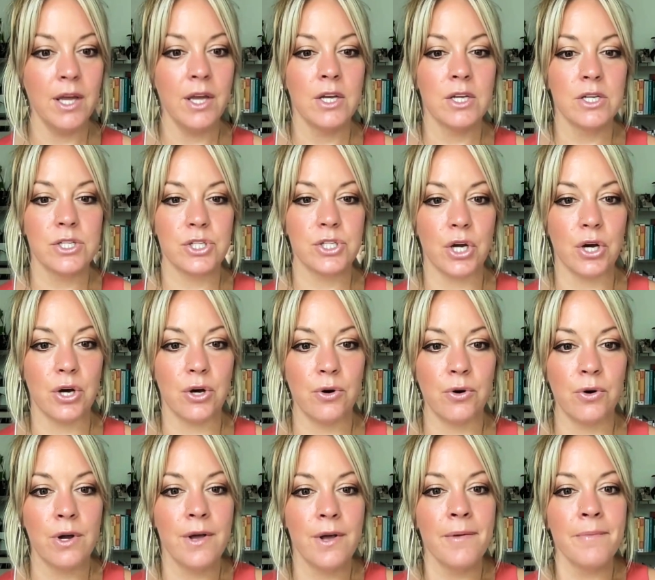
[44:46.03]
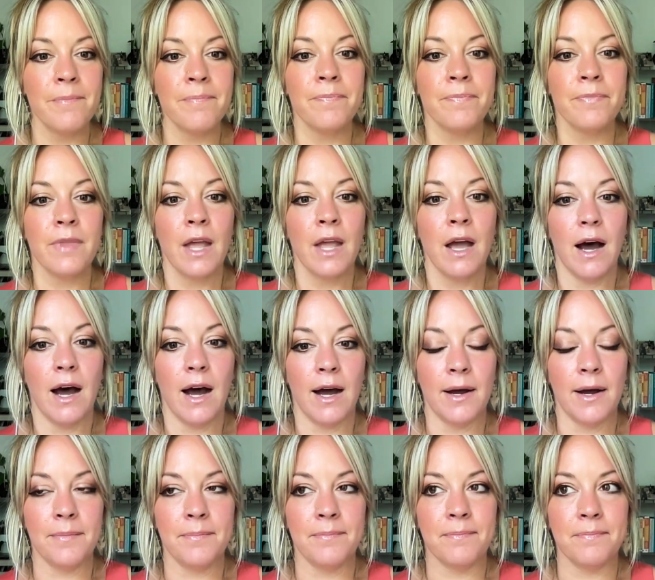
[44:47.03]
So
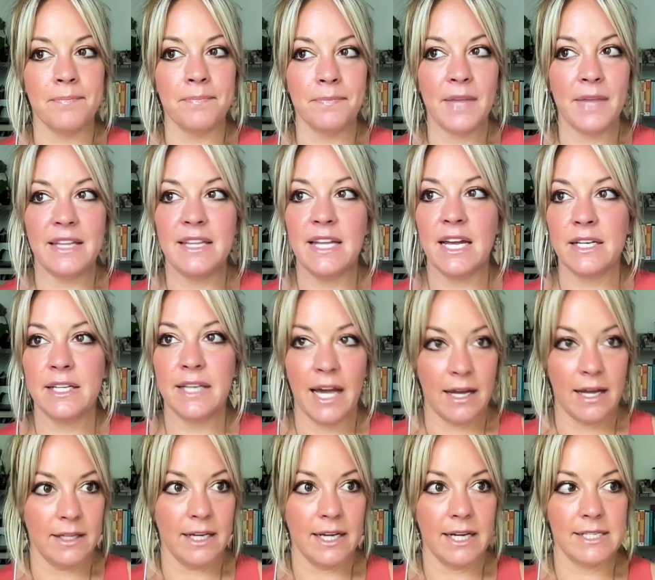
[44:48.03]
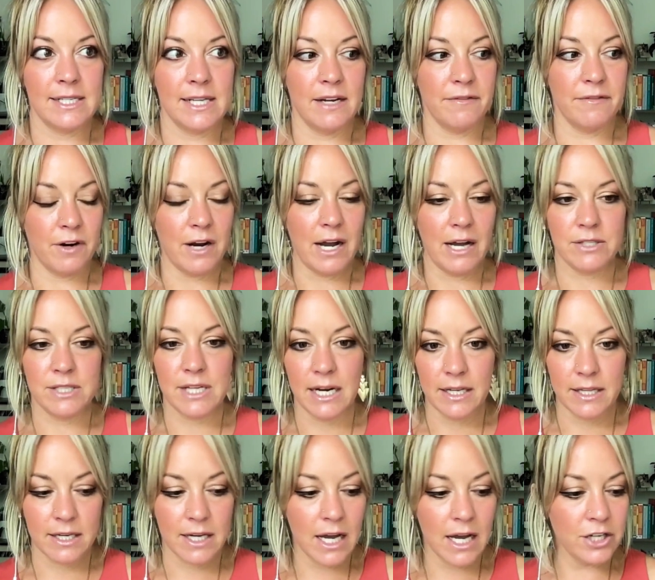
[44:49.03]
and then, yeah, like I said, if you're outside of
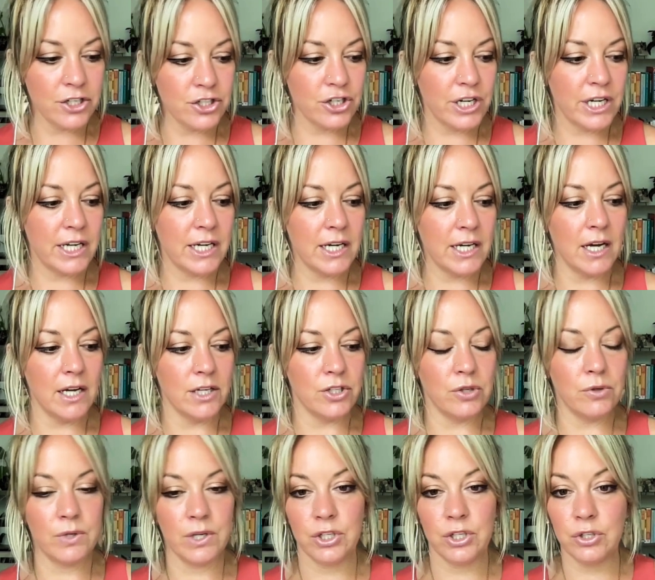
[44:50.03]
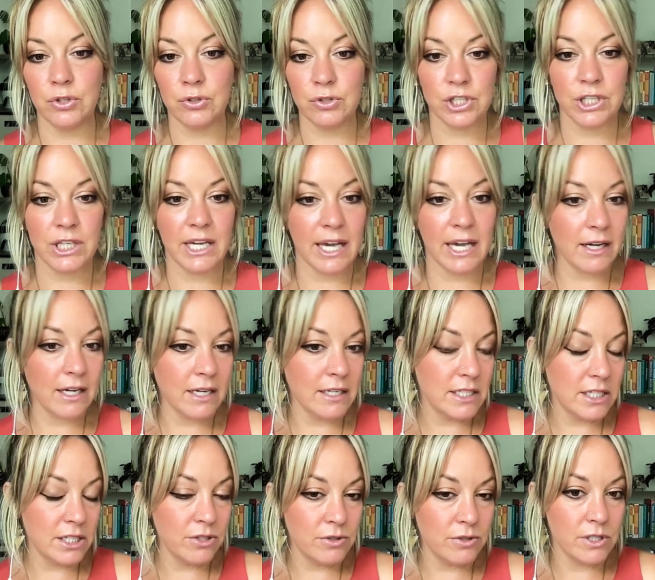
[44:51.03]
the country, you can usually get
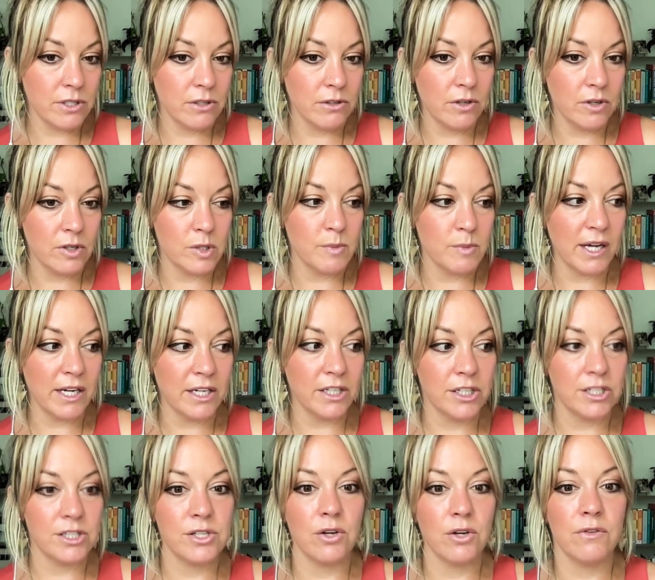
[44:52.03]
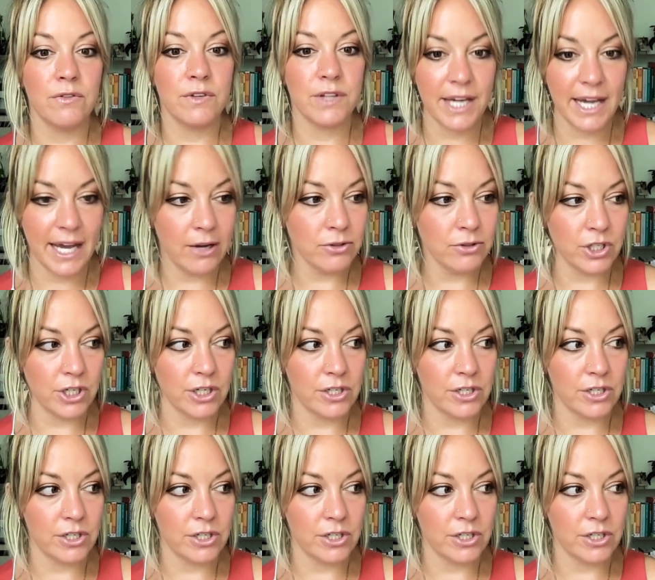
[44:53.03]
continuous glucose monitors over the counter.